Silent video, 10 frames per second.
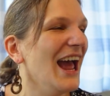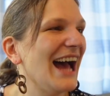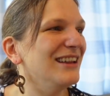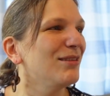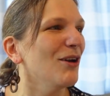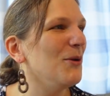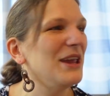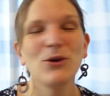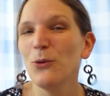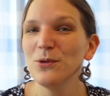and so he
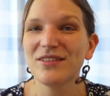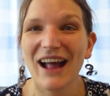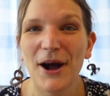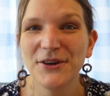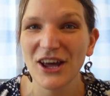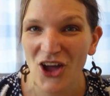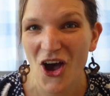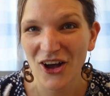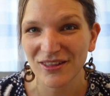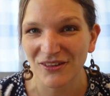calls down a
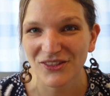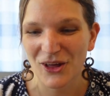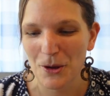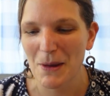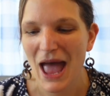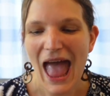curse on them,